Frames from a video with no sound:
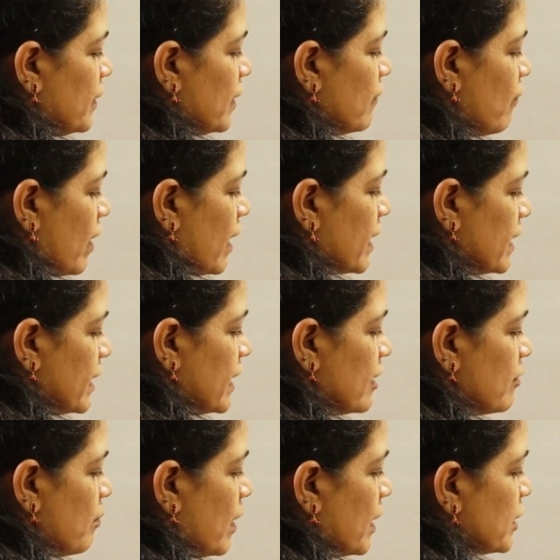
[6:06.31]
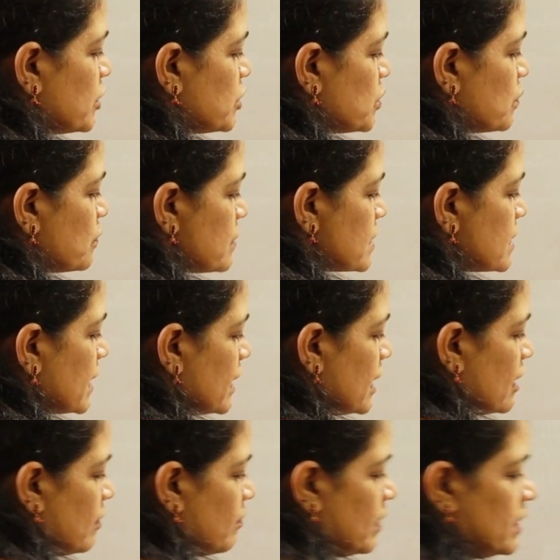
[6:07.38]
divided by 2
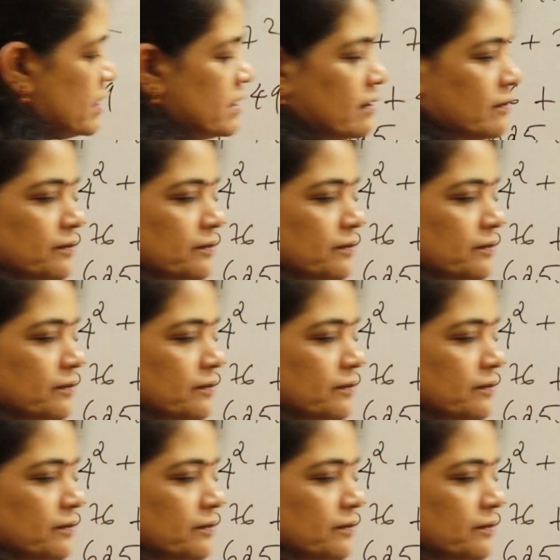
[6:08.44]
centimeter.